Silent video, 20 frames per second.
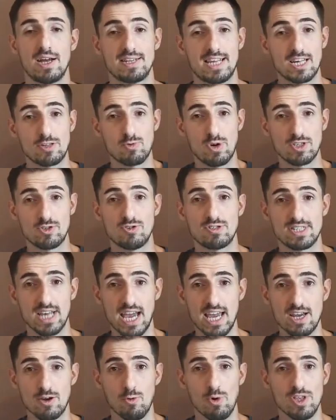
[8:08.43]
That's what you're
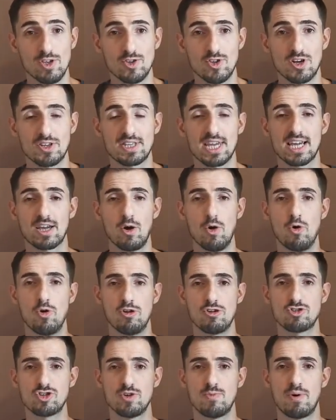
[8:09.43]
saying when you don't take
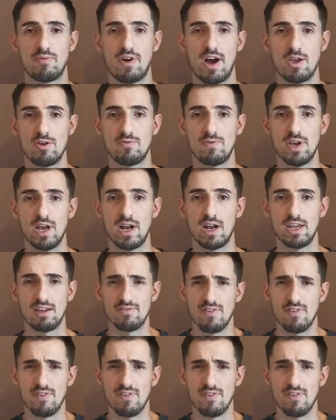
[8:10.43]
ownership of how you feel.